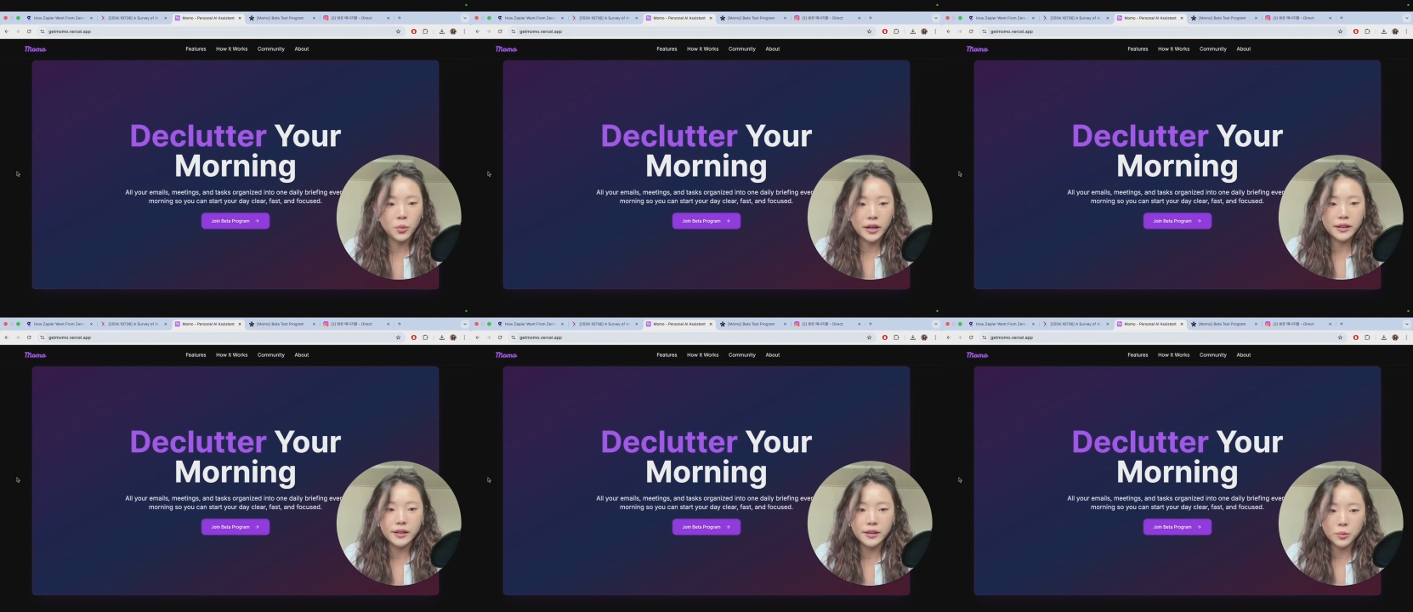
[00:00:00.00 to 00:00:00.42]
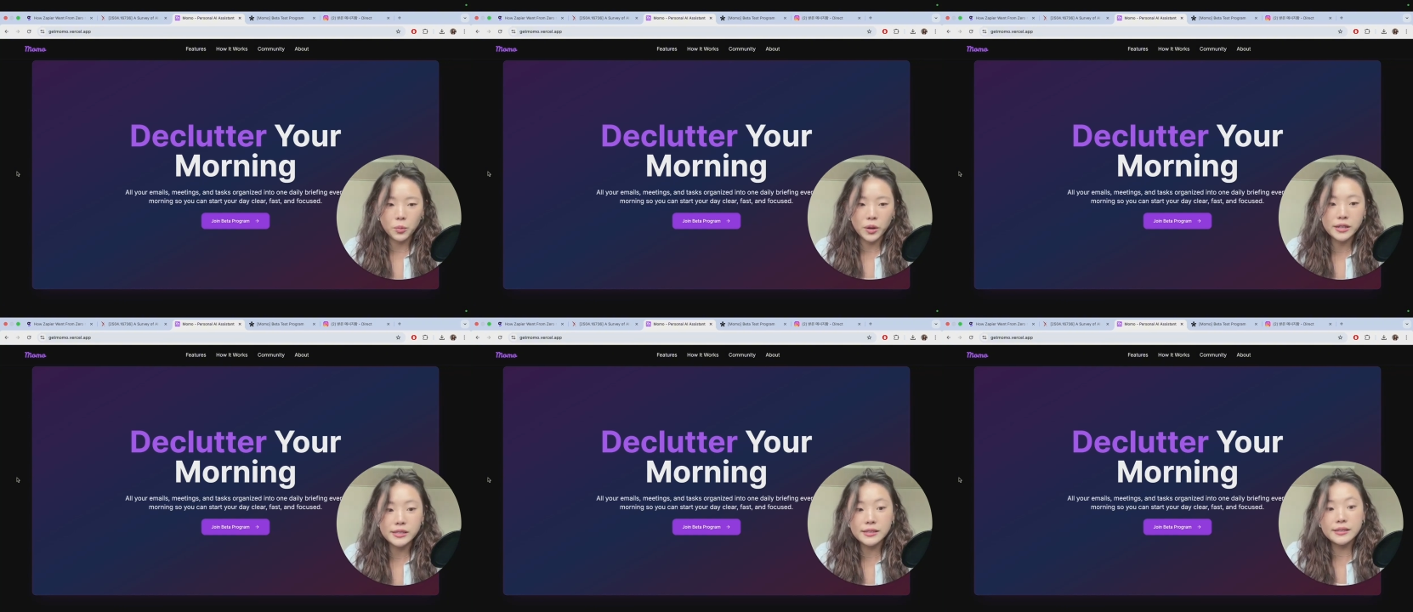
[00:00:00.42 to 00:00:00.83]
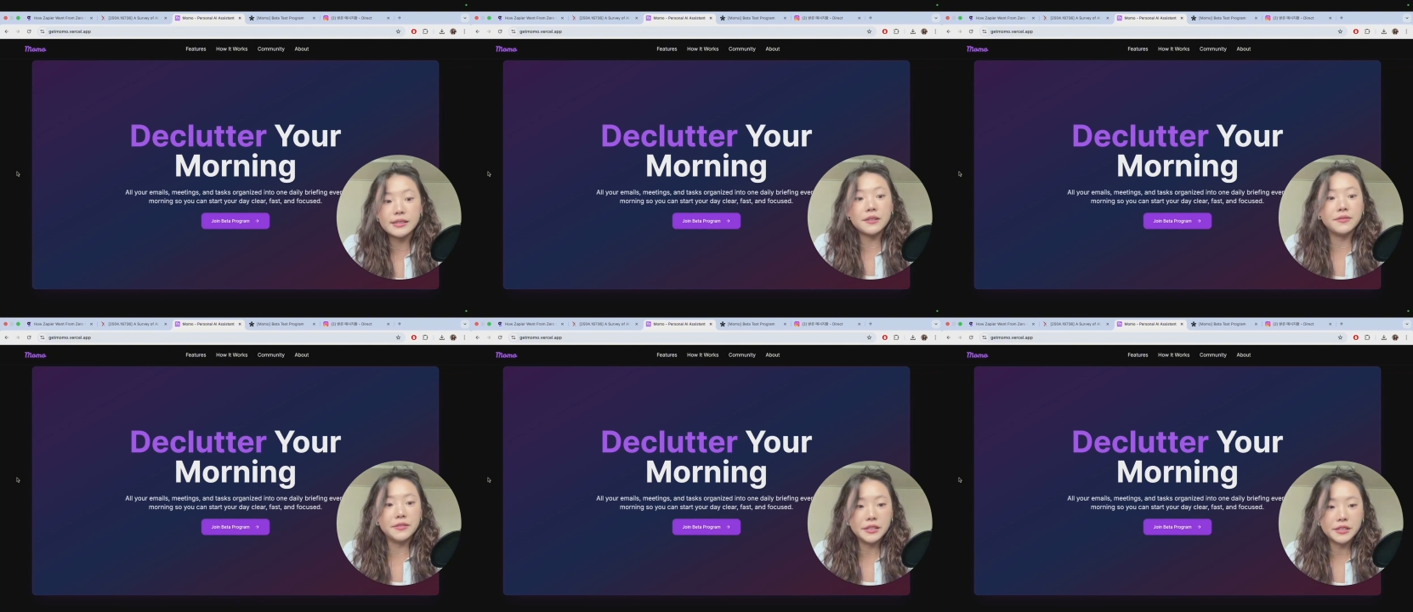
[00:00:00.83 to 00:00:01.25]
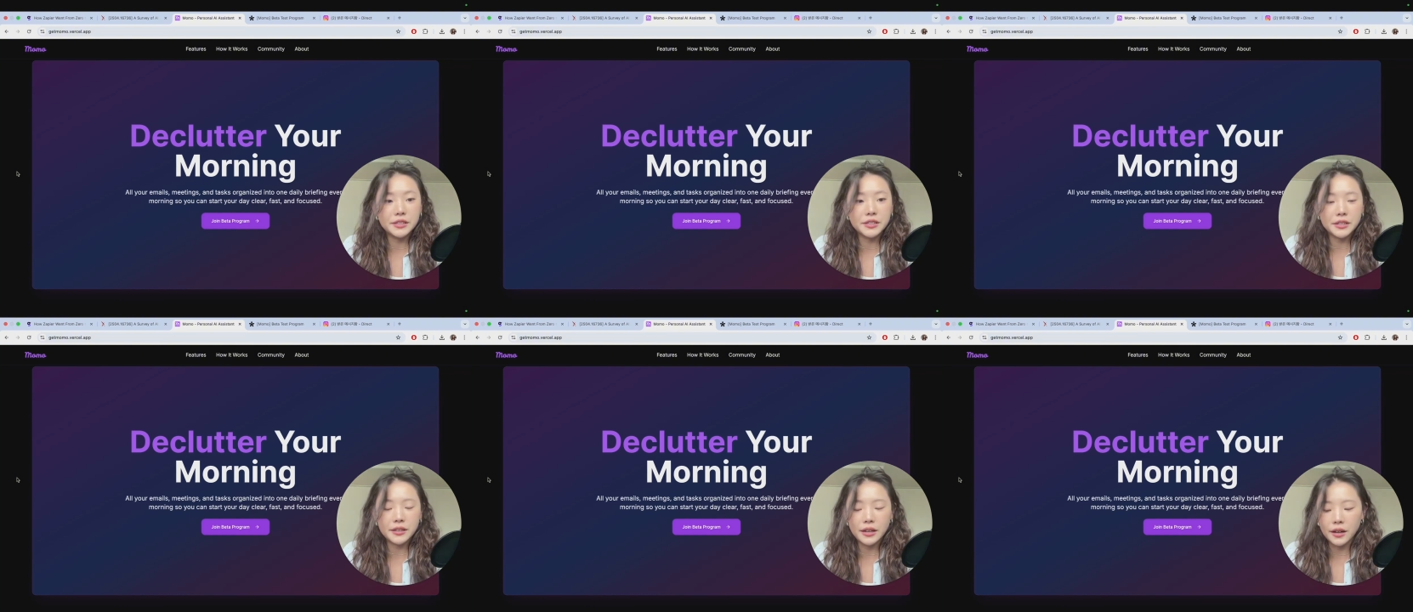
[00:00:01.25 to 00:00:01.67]
What is the
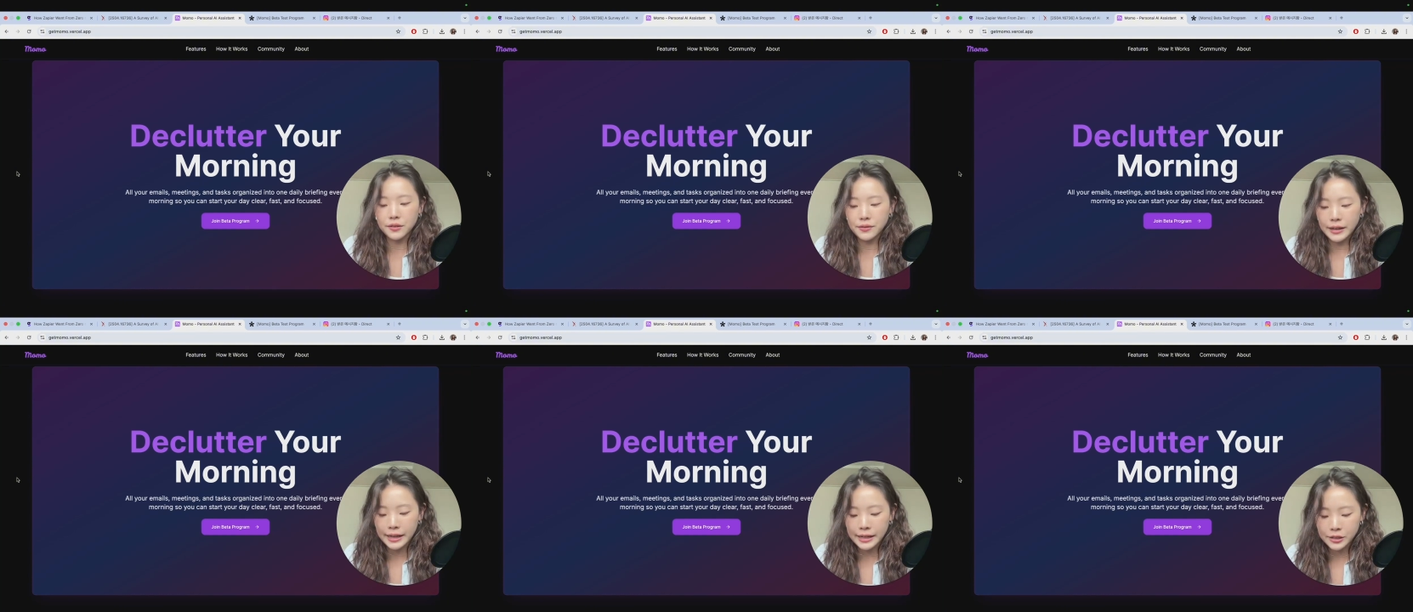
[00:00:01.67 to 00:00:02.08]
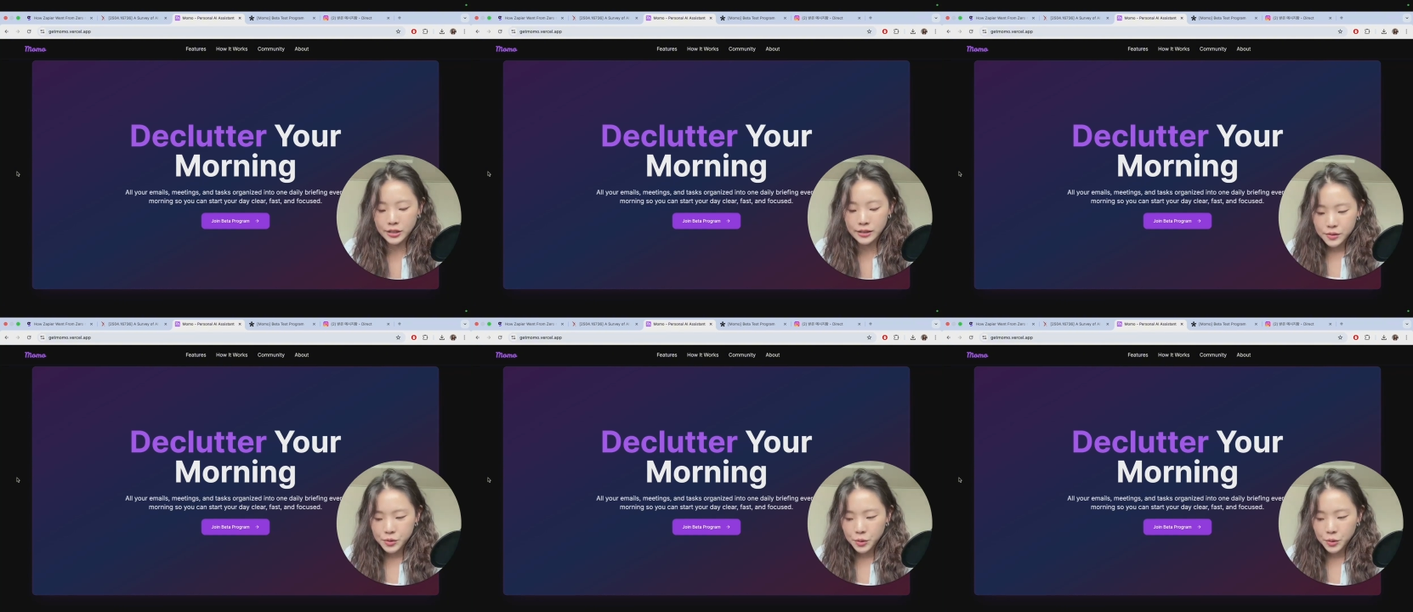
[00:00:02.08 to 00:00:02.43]
definition of an agent?